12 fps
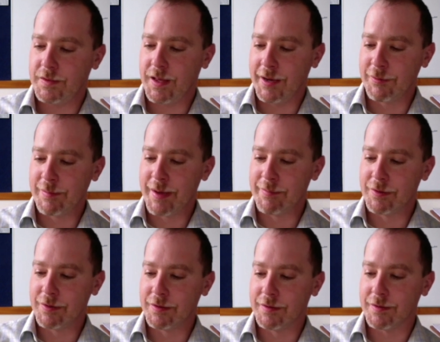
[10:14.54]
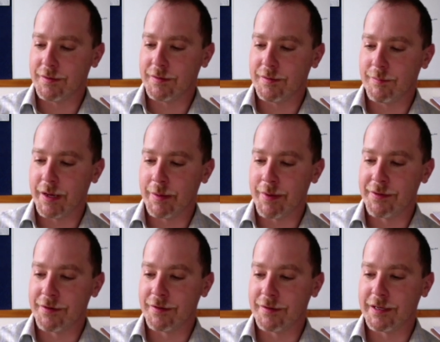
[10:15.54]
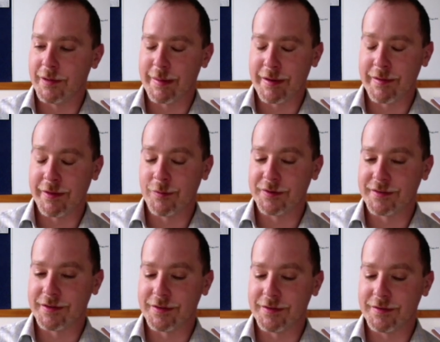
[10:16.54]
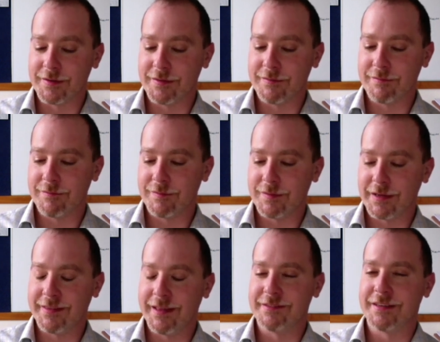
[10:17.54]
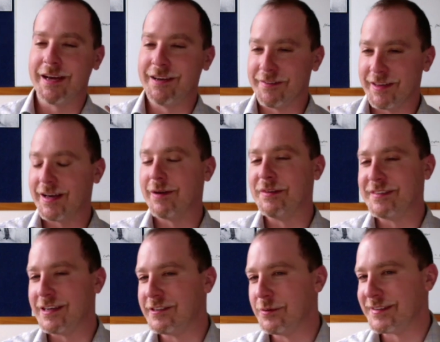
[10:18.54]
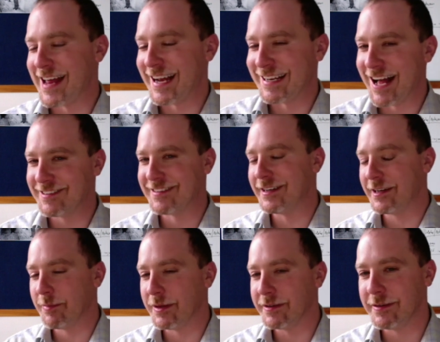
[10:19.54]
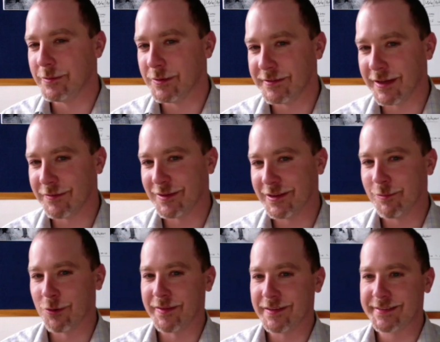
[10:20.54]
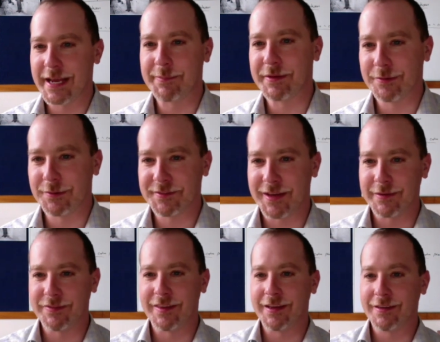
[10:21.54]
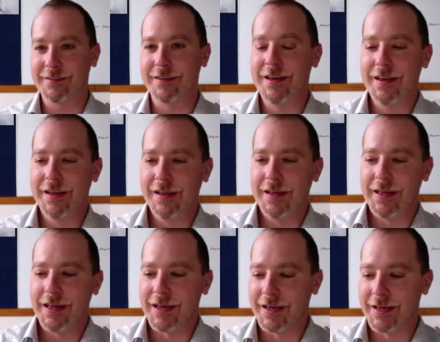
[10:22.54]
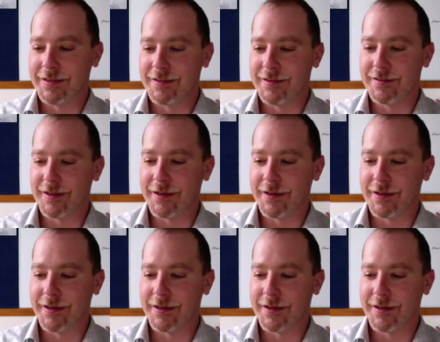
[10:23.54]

I remember my mother. You know, my mother was I don't think I would say she was an agnostic, but she was definitely more on the skeptical side of things. And